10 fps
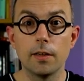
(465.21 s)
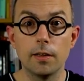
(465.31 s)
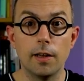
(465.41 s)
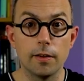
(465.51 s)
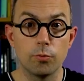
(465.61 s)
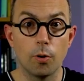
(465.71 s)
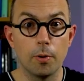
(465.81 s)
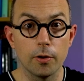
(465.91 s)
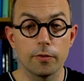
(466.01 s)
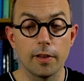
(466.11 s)
less
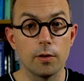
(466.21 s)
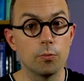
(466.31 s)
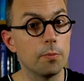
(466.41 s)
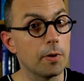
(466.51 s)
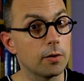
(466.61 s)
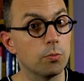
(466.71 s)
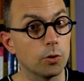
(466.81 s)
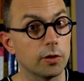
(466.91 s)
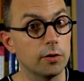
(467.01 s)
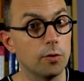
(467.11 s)
robust than we might
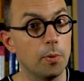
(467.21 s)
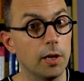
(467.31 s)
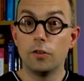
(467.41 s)
want it to be.